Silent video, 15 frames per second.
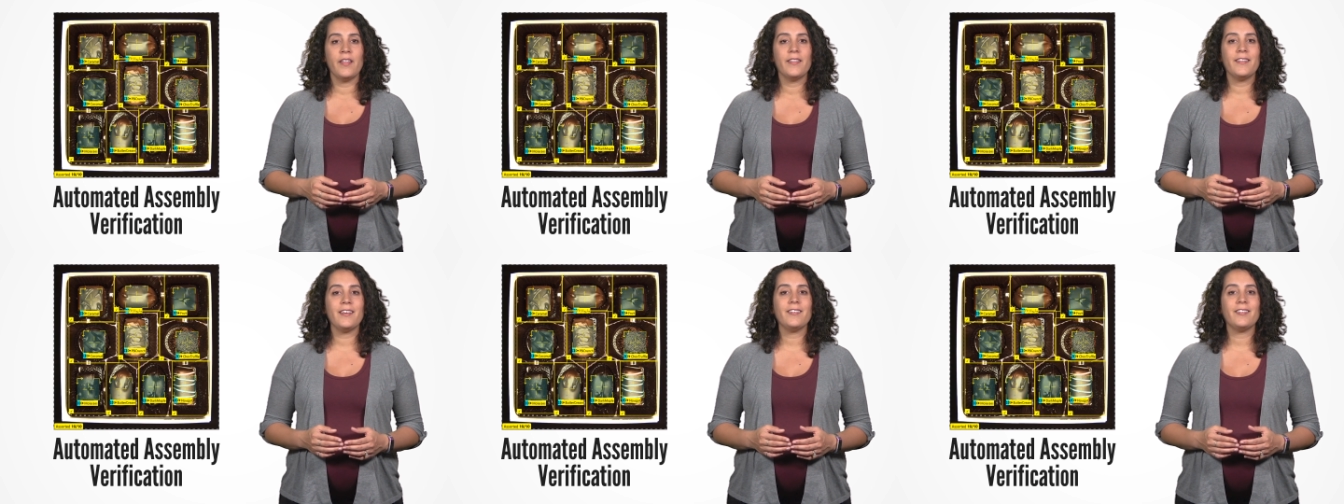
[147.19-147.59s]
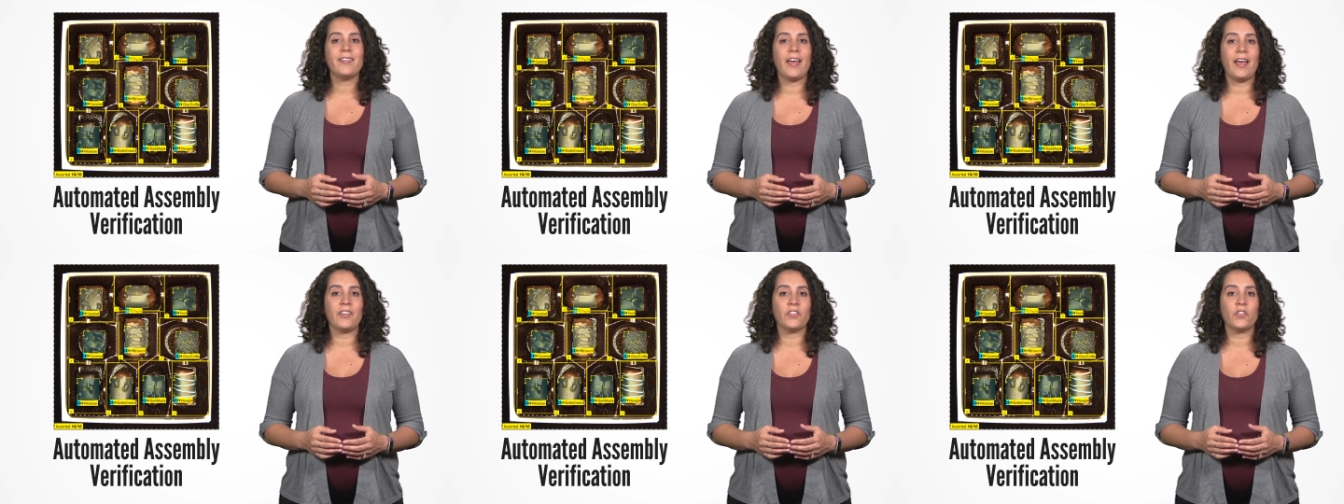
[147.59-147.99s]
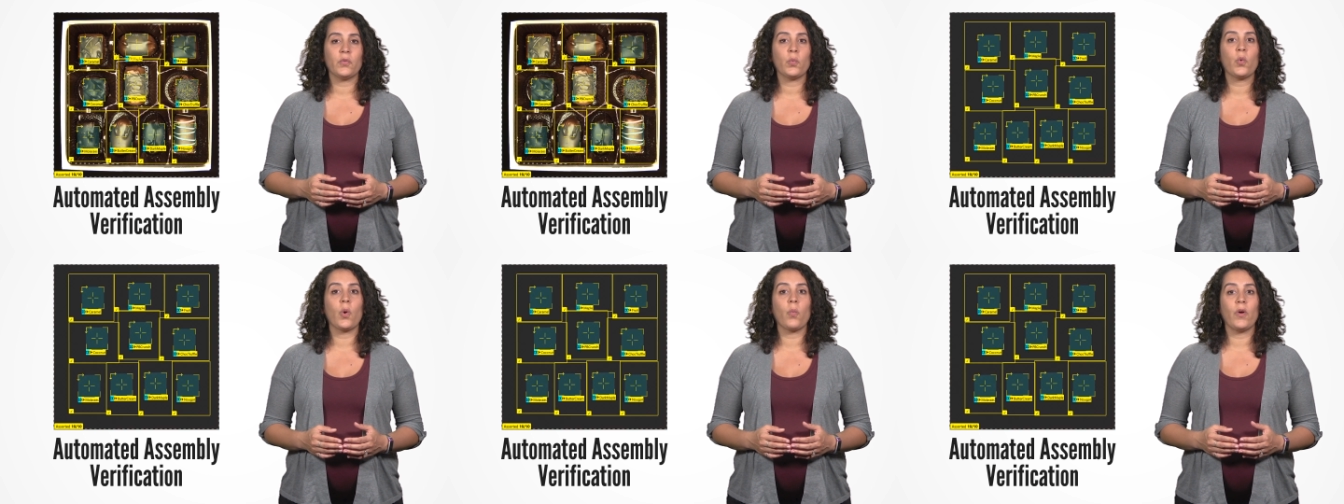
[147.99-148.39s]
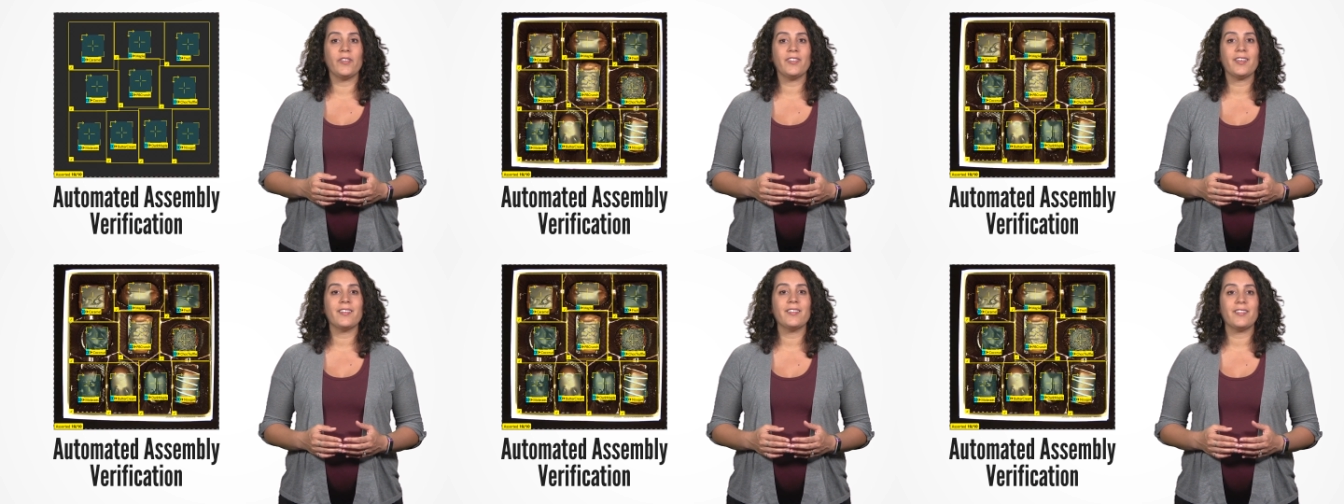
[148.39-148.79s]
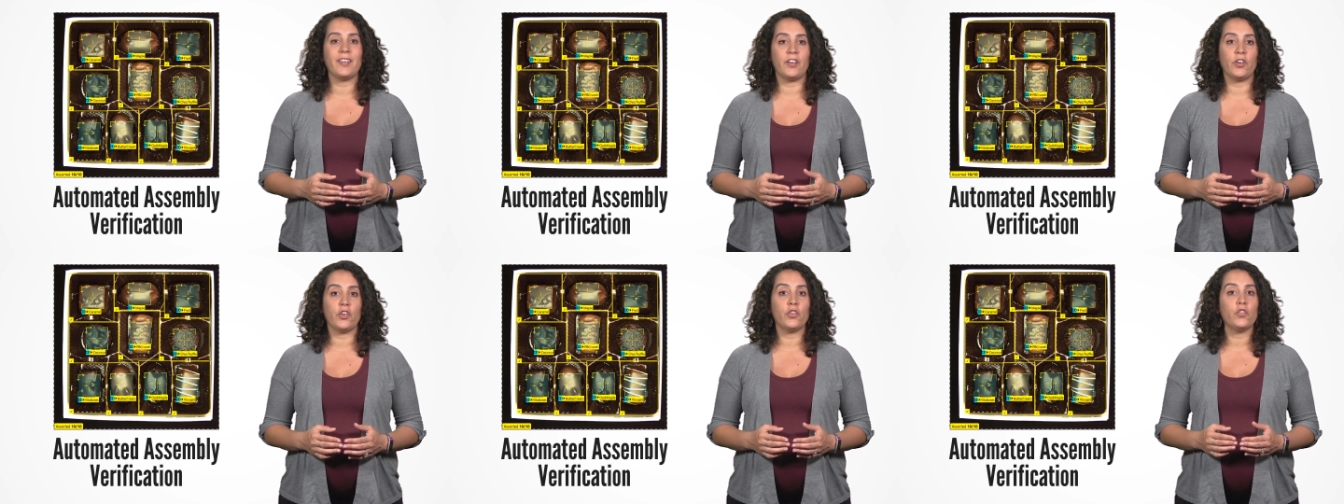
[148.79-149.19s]
These tasks were once
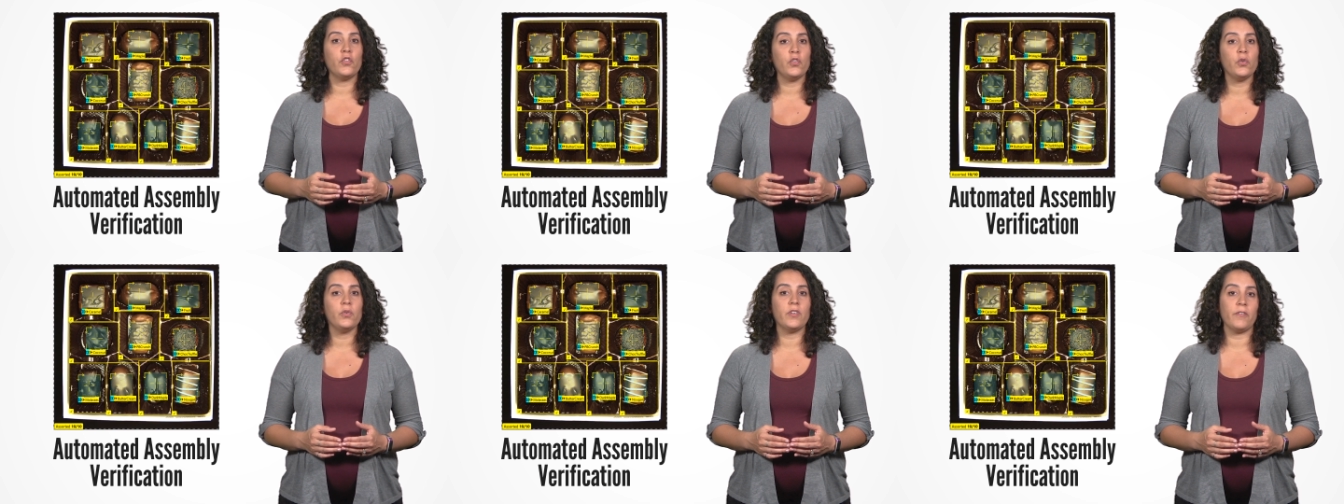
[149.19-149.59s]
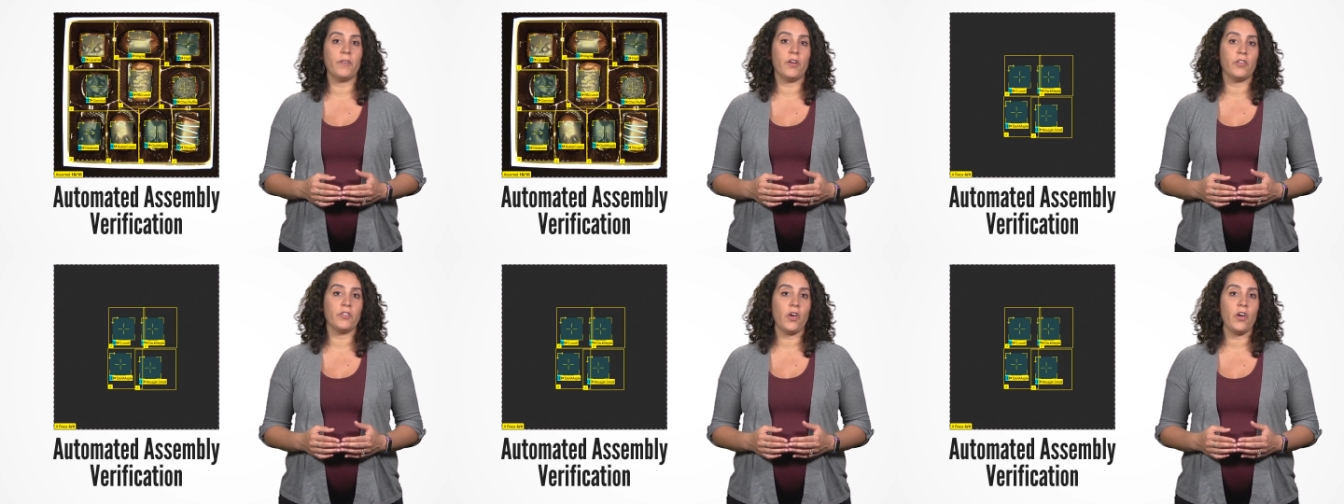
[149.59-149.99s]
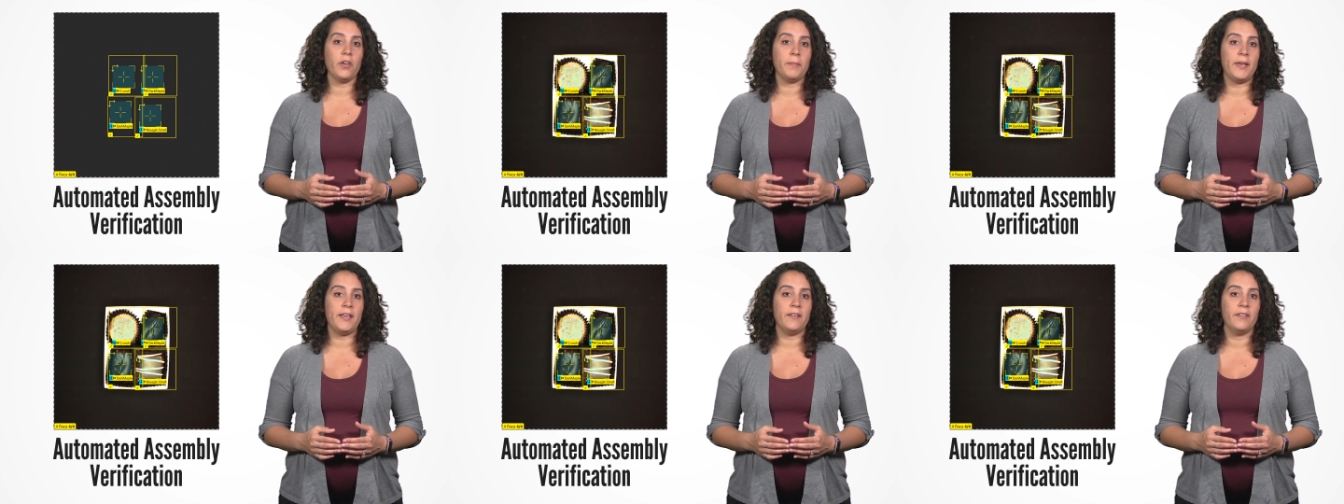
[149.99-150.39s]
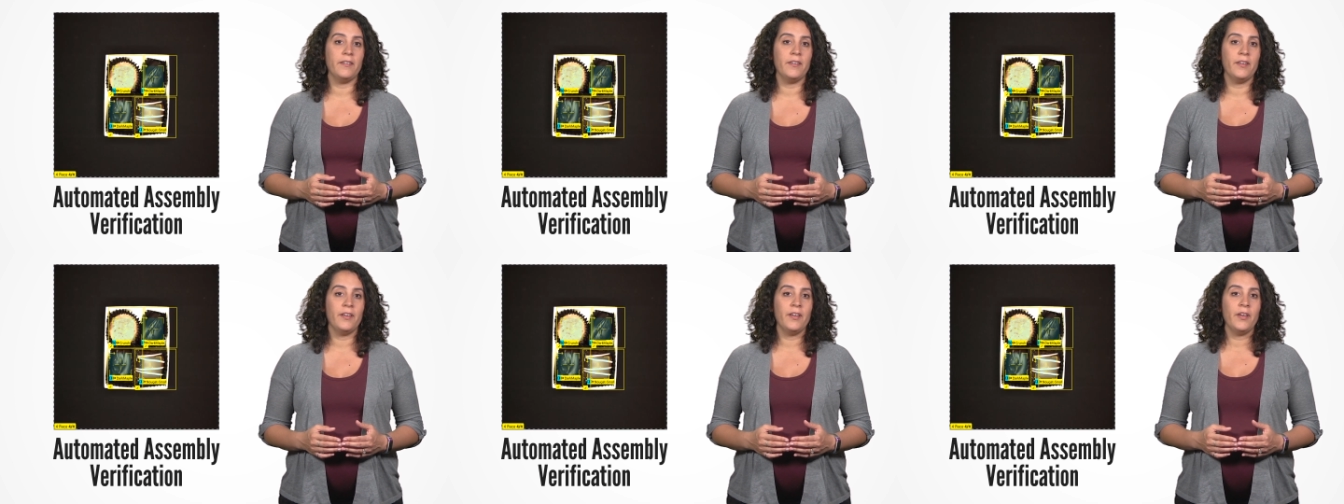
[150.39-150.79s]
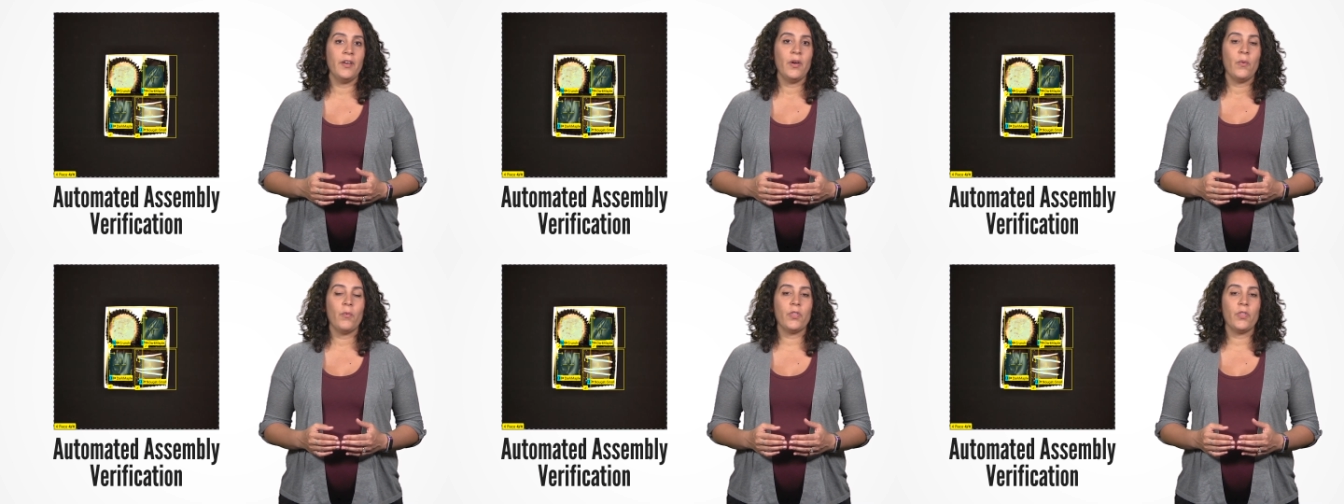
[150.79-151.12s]
considered too difficult to automate.